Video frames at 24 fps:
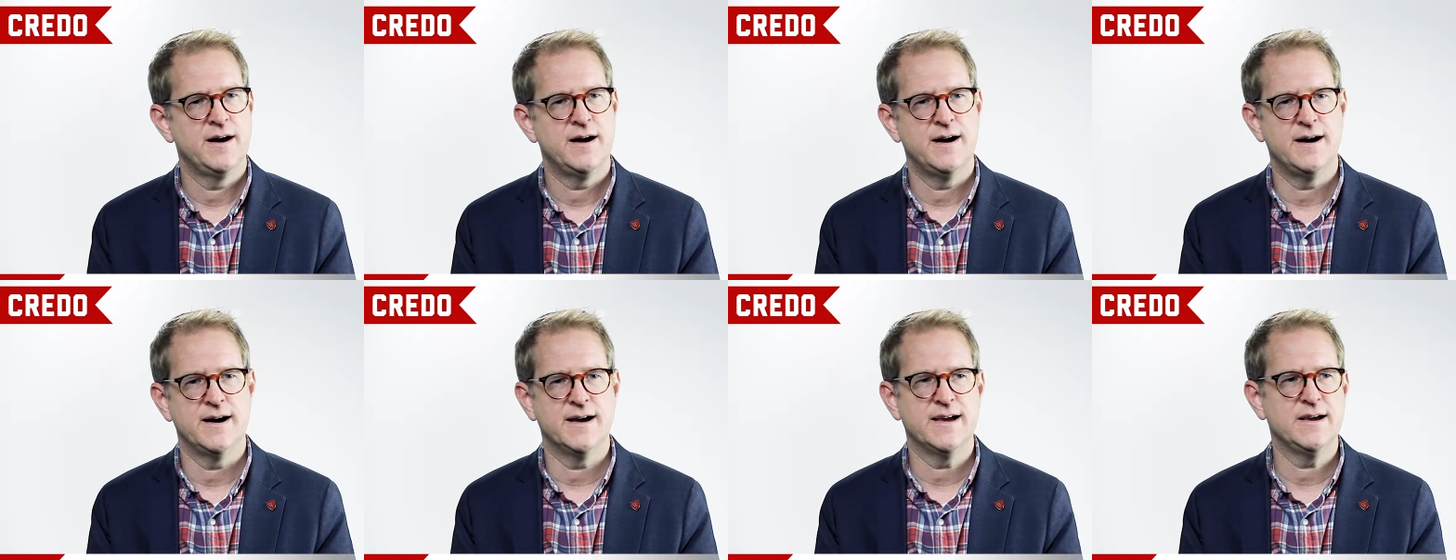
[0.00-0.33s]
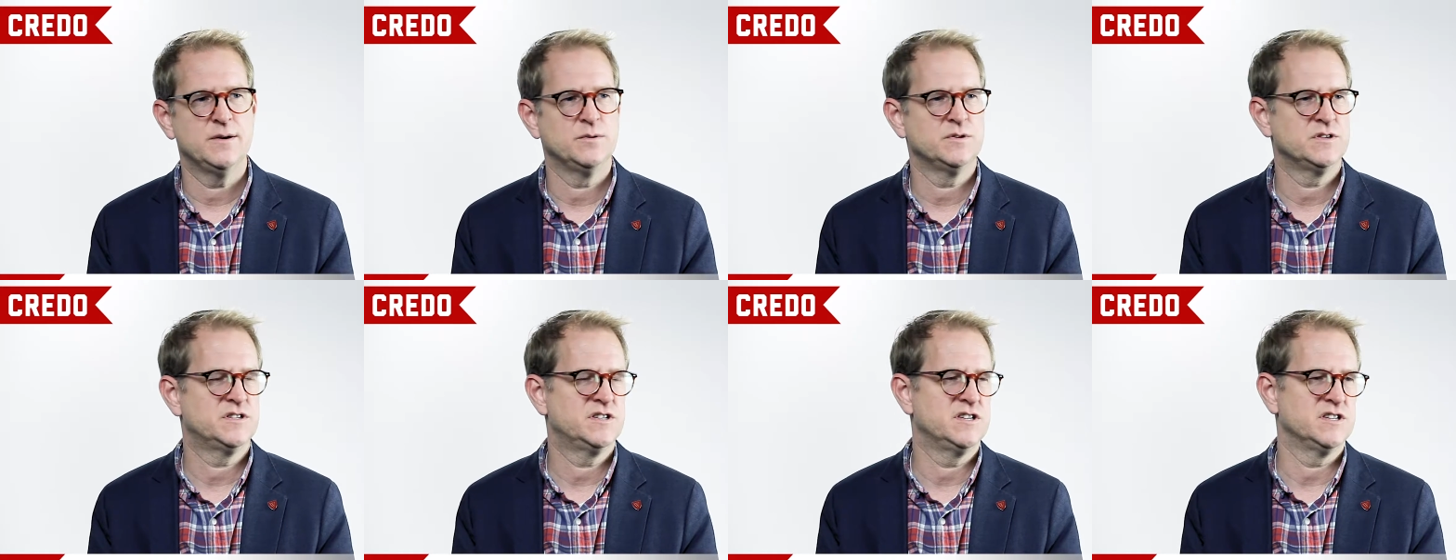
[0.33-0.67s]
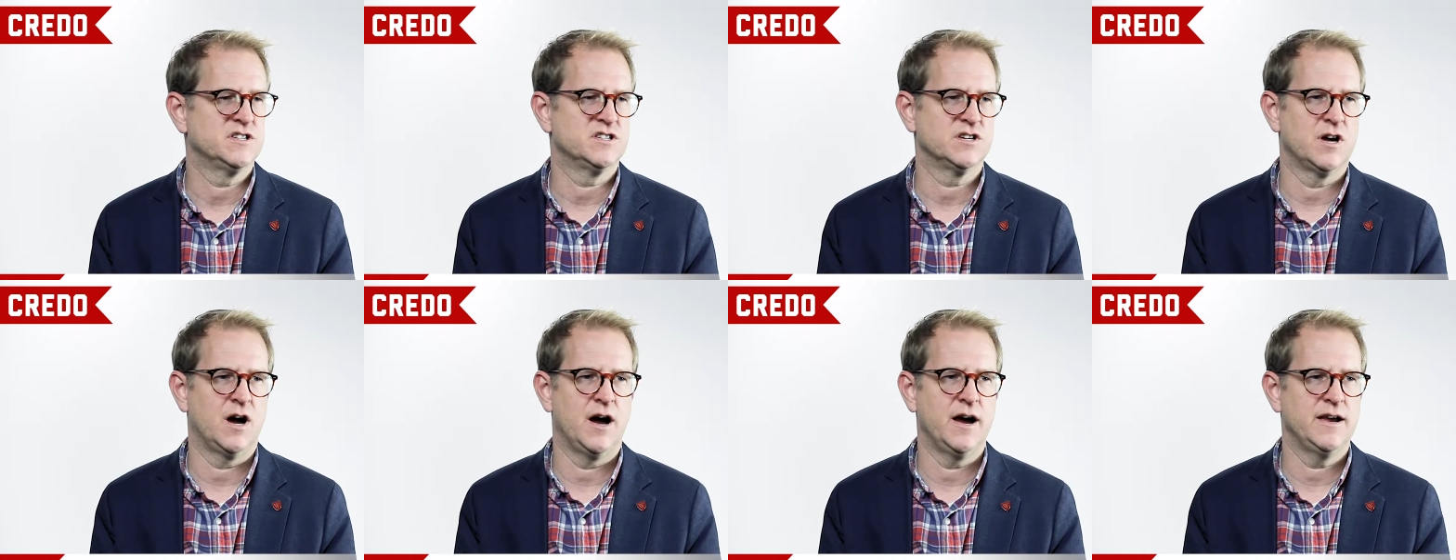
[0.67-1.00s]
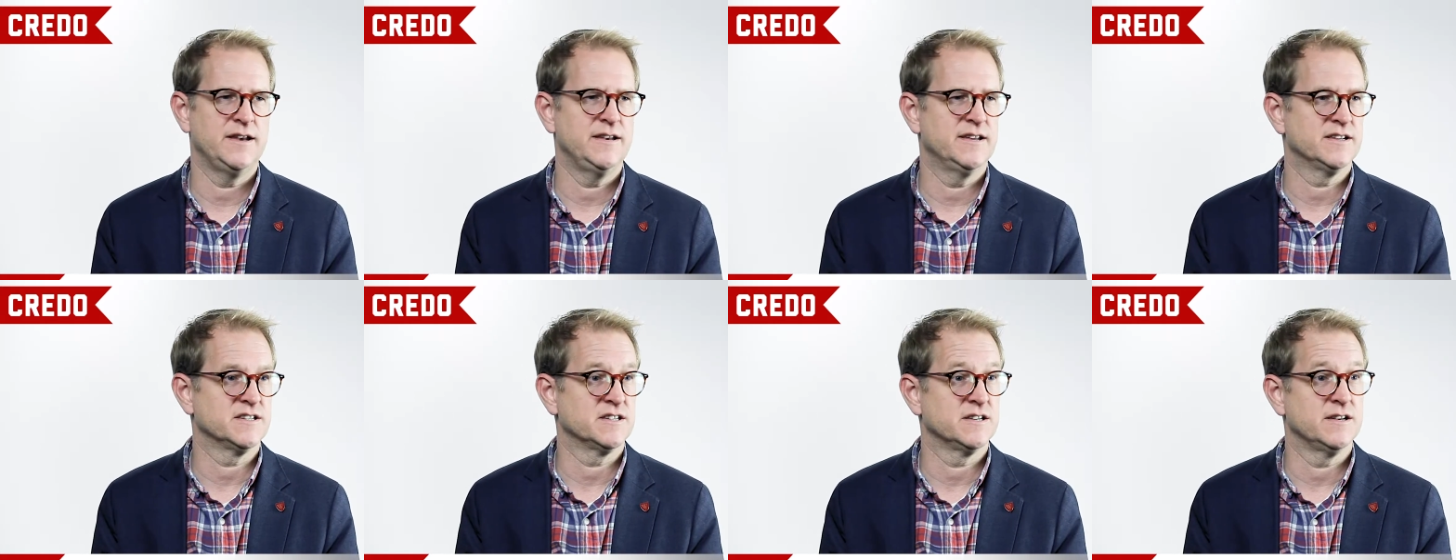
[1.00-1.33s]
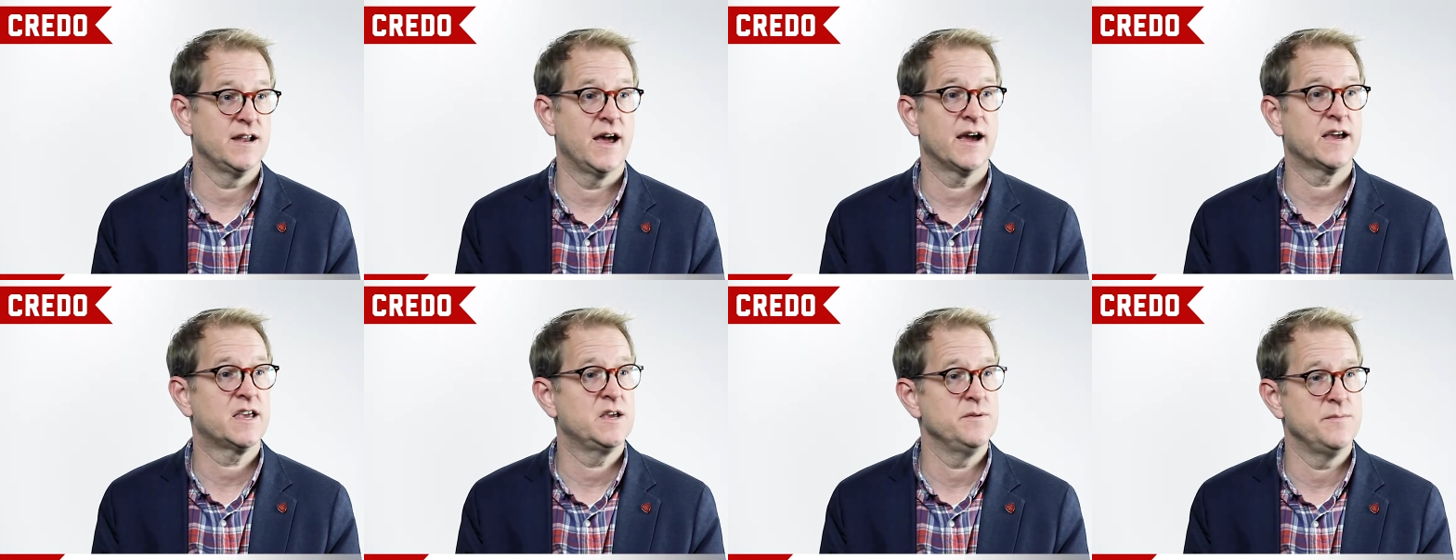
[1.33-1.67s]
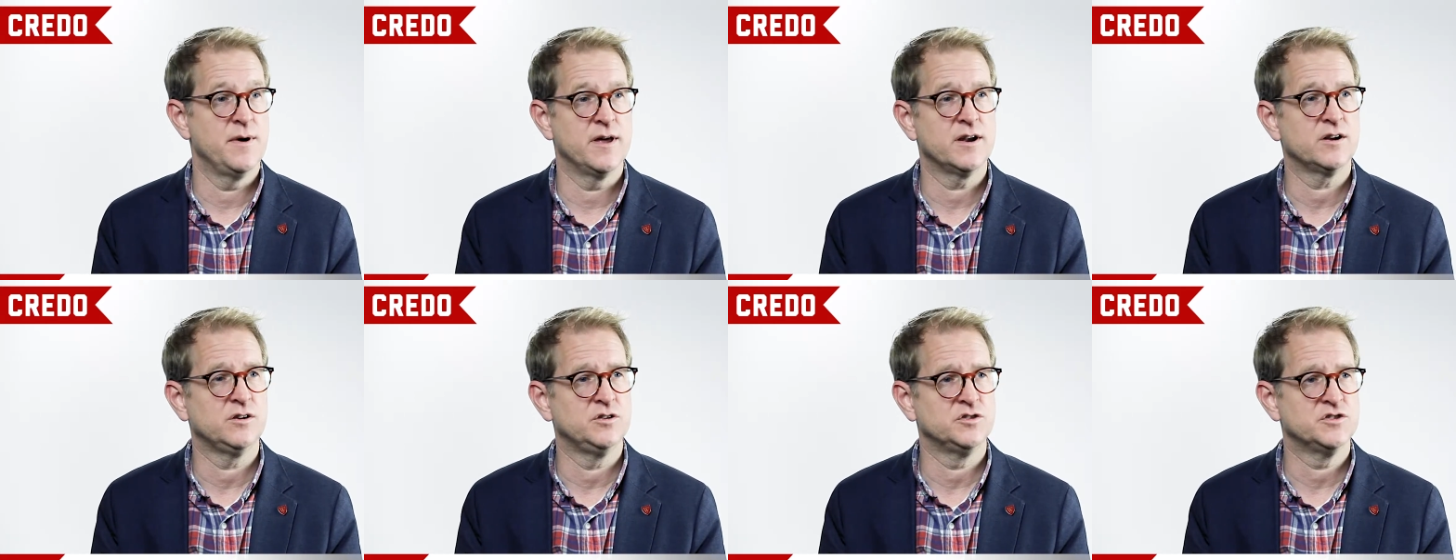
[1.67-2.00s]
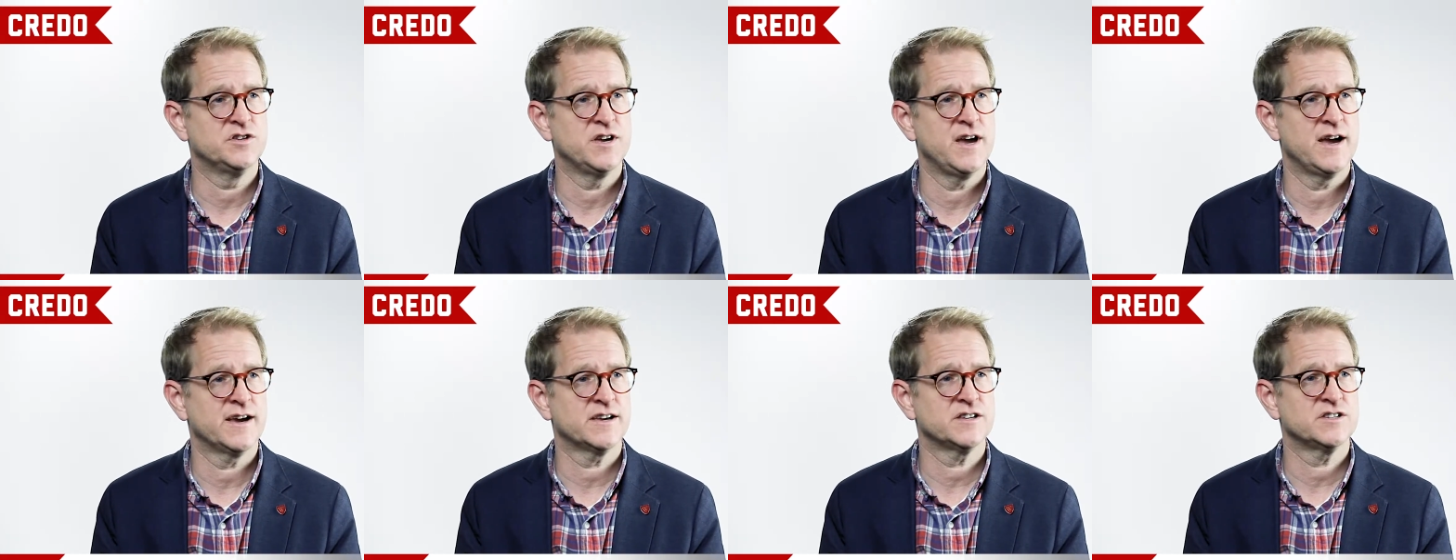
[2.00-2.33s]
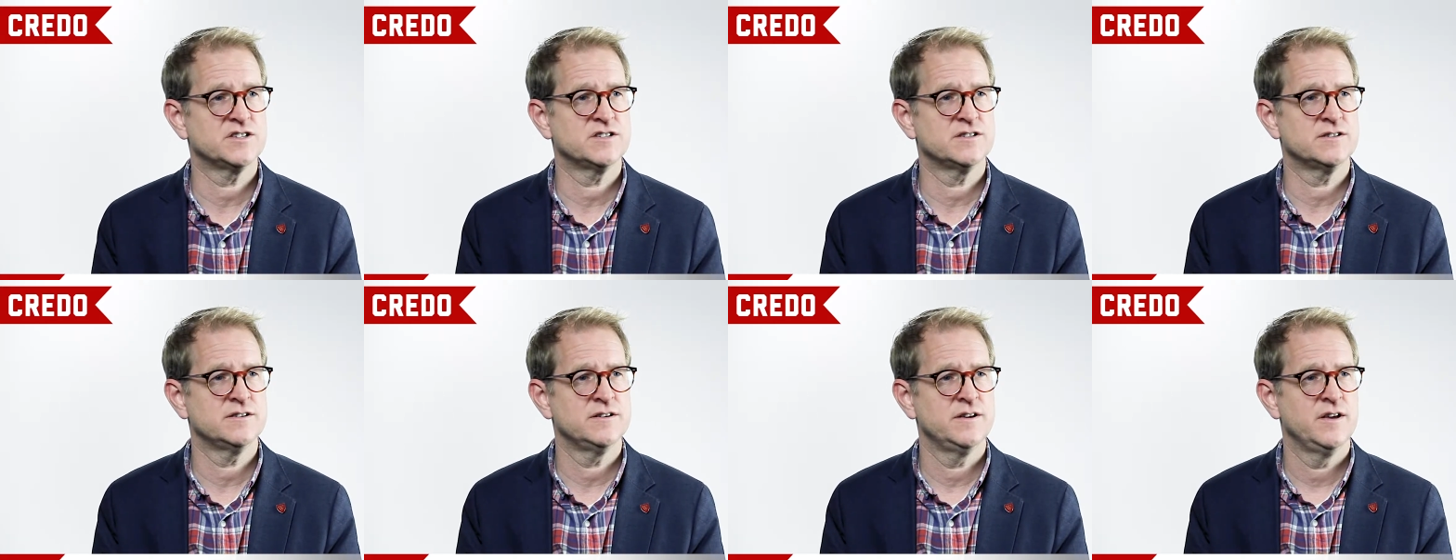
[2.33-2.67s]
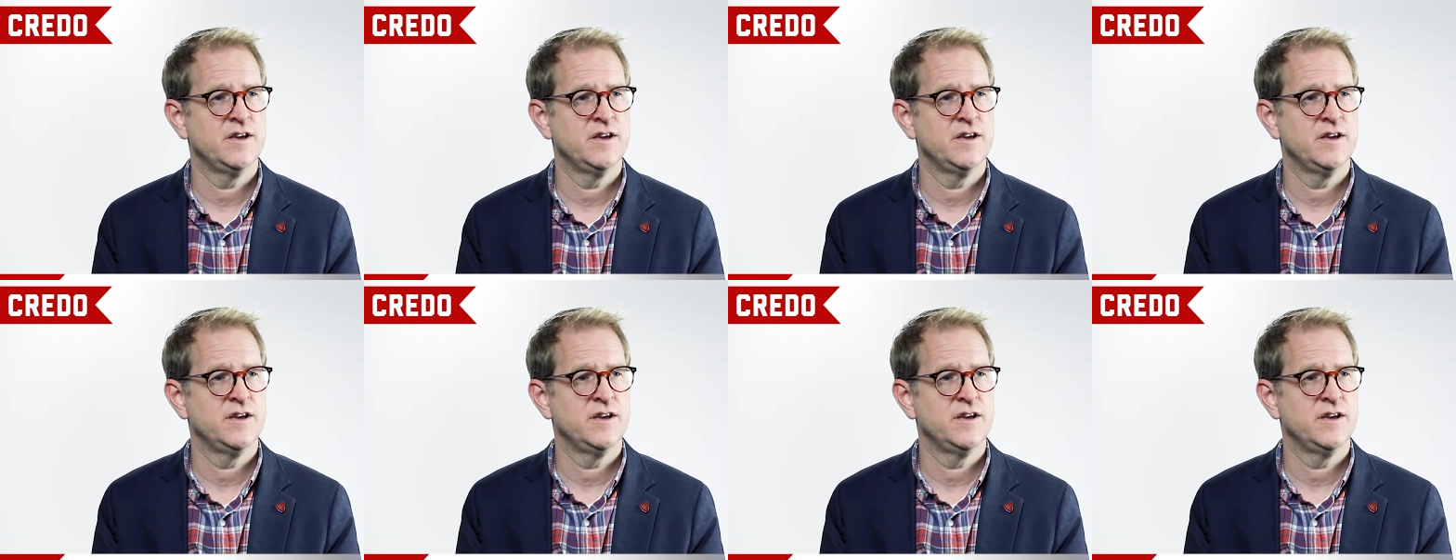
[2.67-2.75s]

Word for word: Uh, it was designed as an ecumenical text